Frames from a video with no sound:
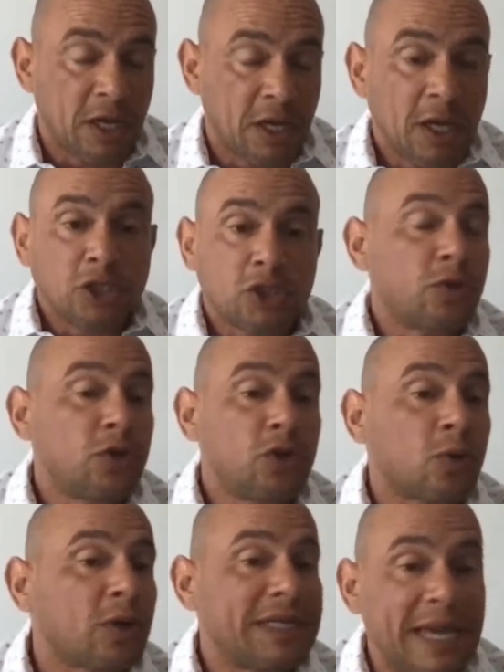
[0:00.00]
So you
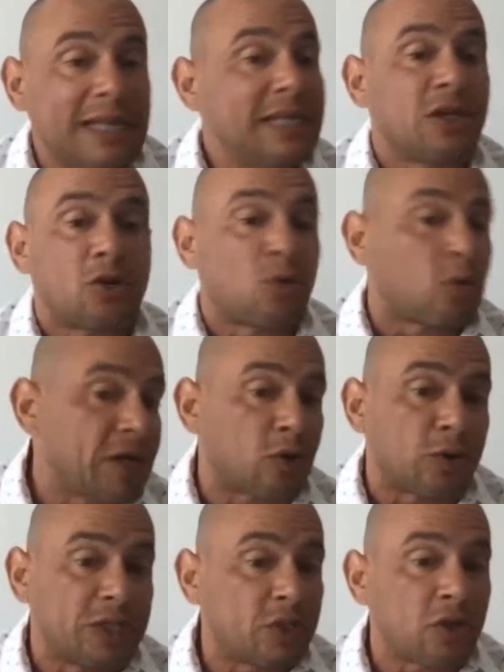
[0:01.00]
are getting the greater
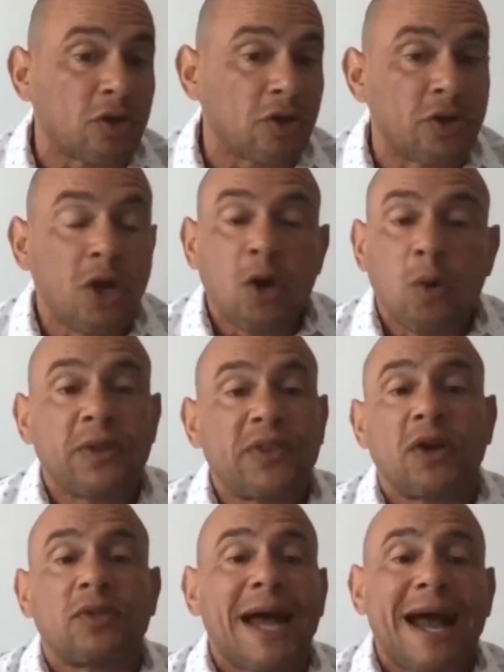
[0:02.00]
return
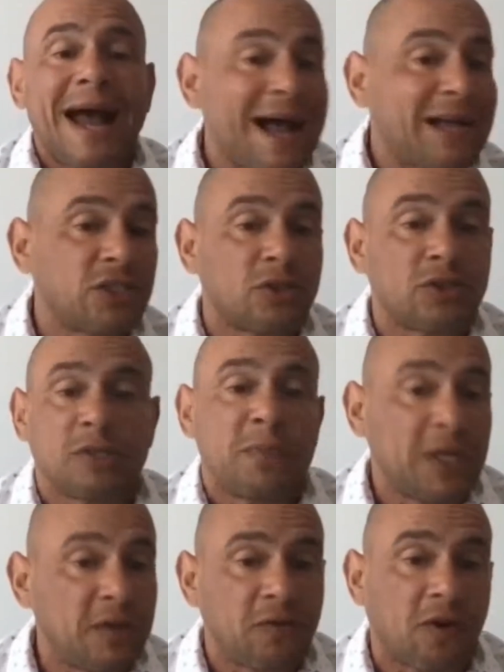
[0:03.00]
without the hassles and
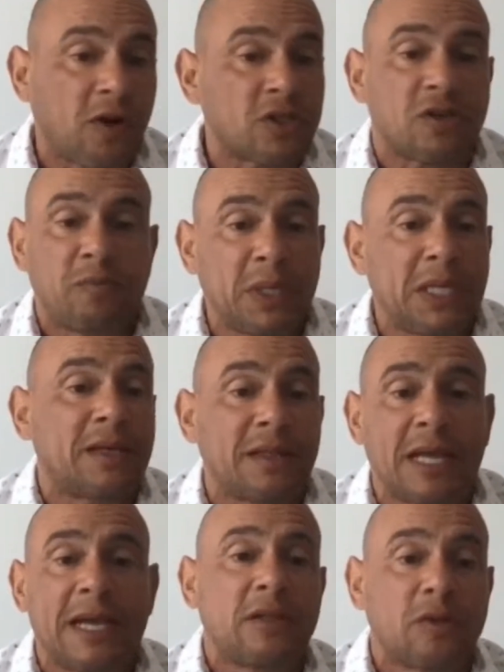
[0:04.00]
pitfalls of being a
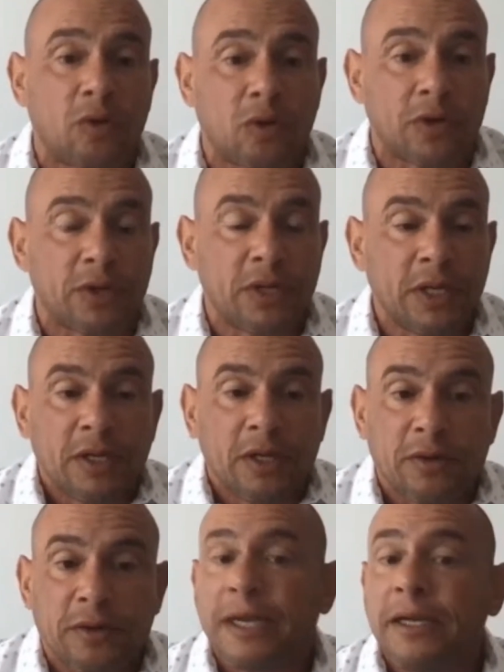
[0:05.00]
landlord.
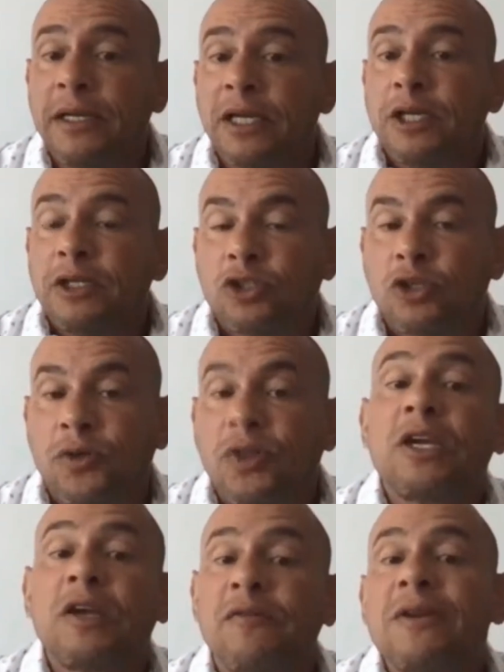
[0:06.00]
Okay, so
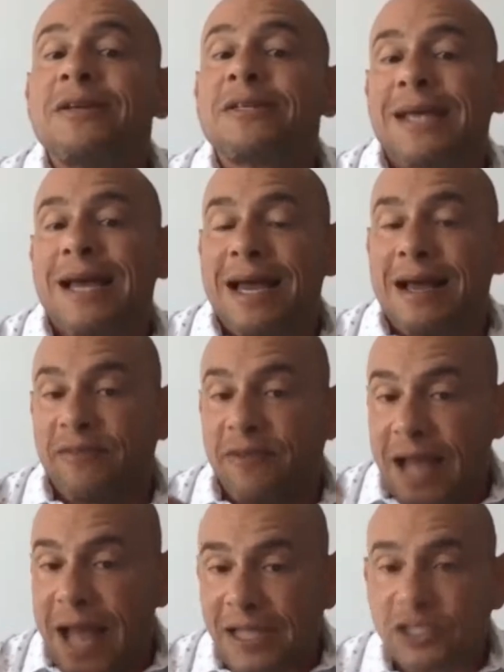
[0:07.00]
think of it as a
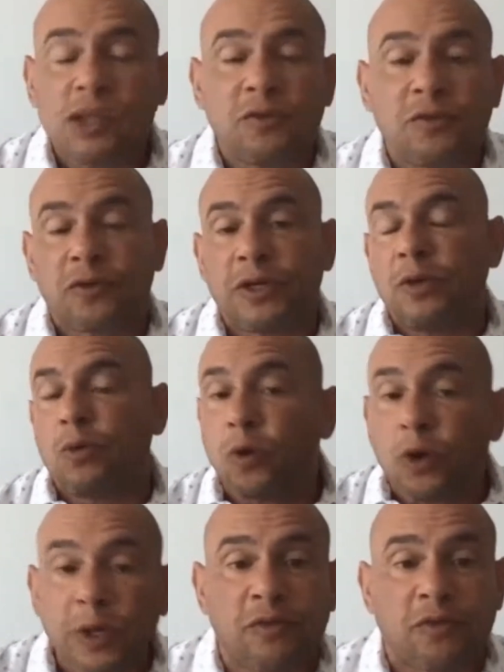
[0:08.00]
hassle-free,
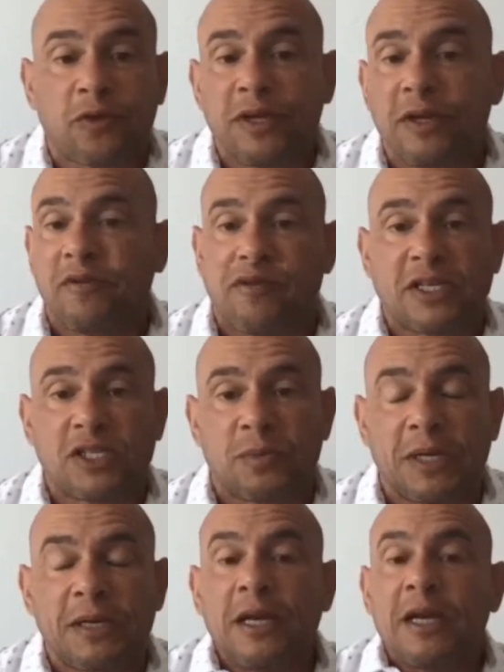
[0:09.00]
worry-free
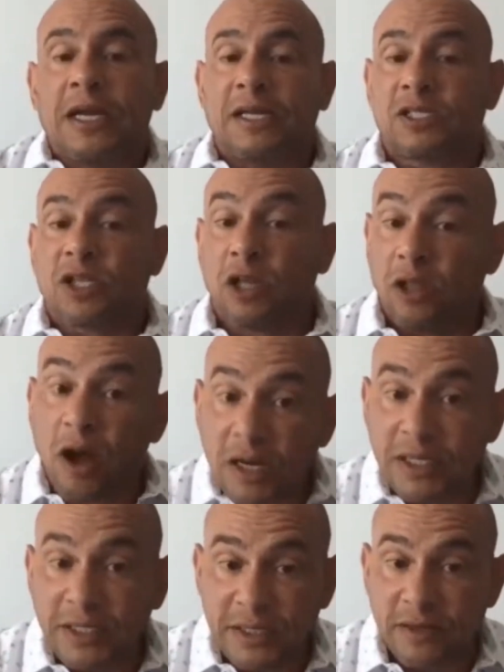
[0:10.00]
investment. It's a
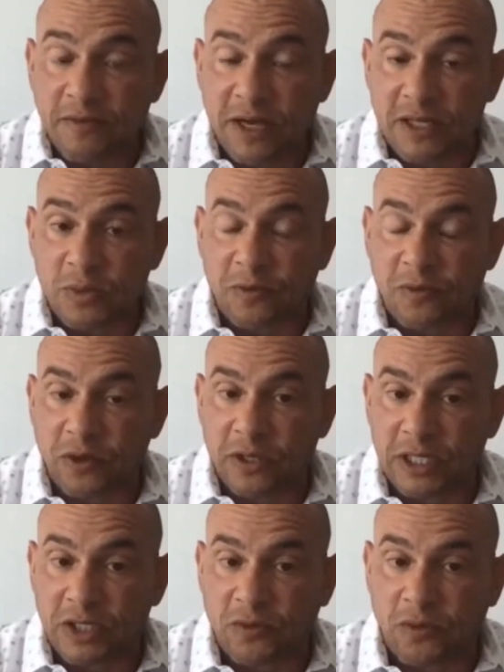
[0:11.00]
locked-in investment for at
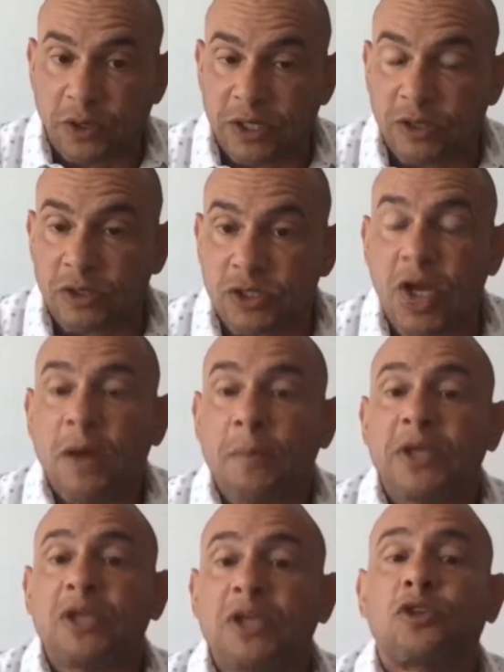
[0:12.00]
least 4 years,
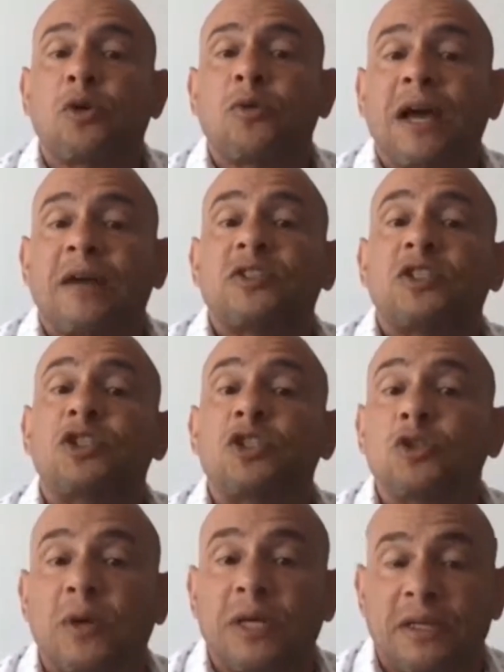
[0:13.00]
but you don't have to
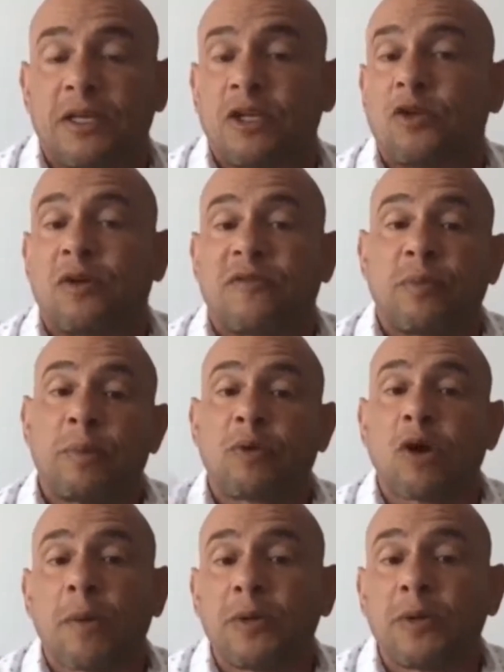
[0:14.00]
do anything. You don't have to pay
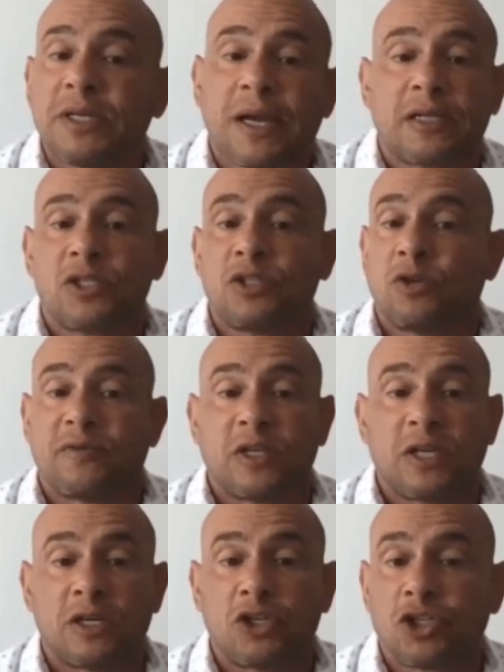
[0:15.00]
property taxes. You don't have to
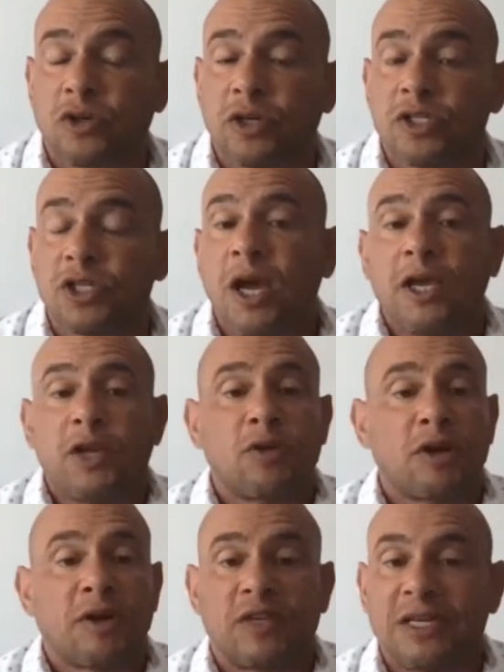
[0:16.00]
get insurance. You don't
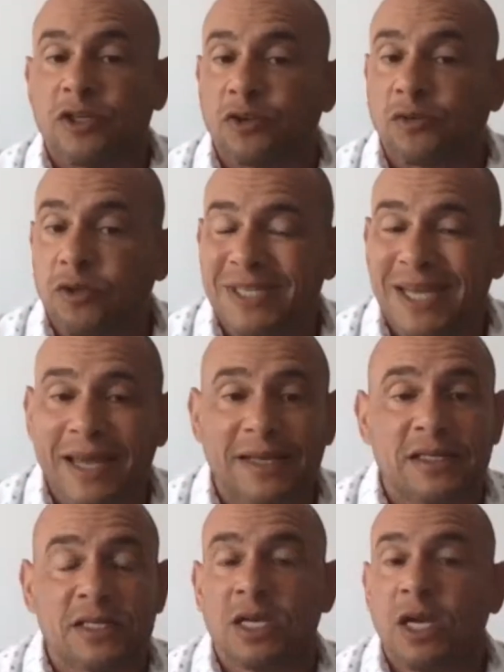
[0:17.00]
have to interview
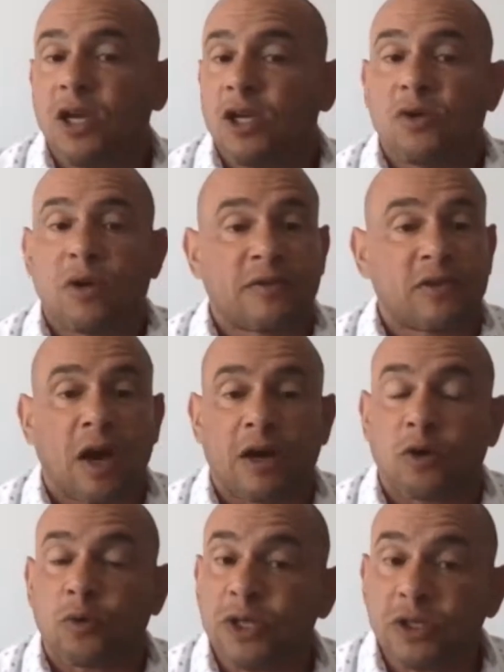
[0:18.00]
tenants. You don't have to
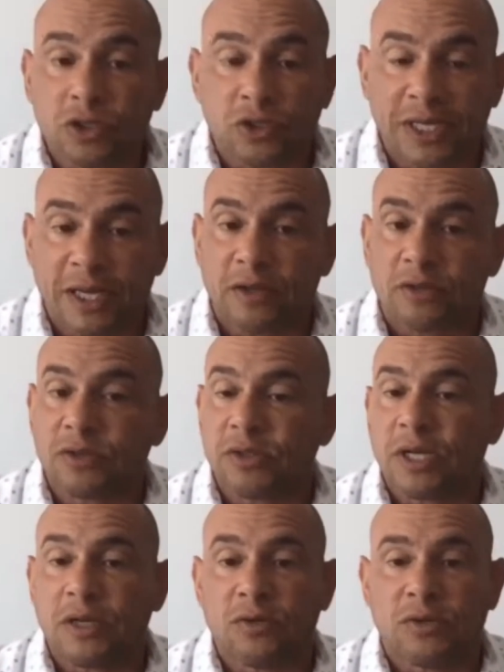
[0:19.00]
hire a realtor to
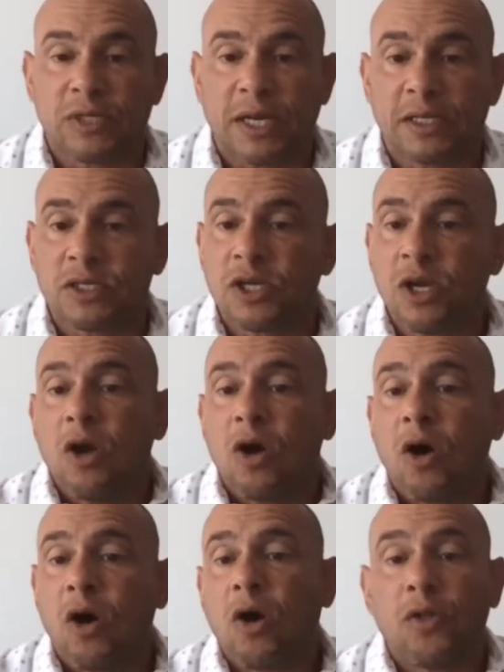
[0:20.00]
get you tenants,
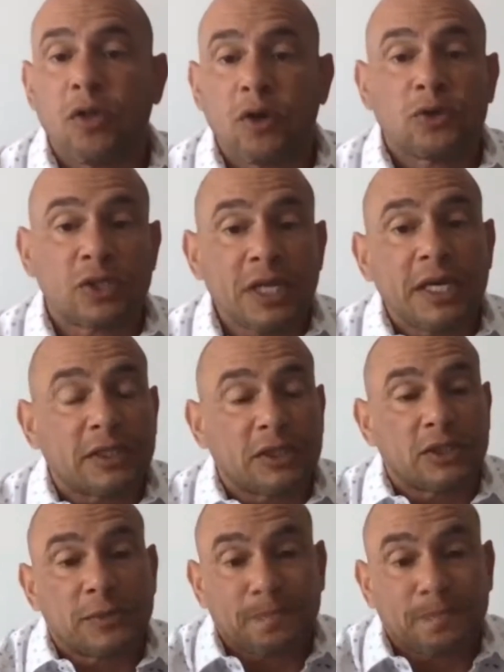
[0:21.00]
all those things.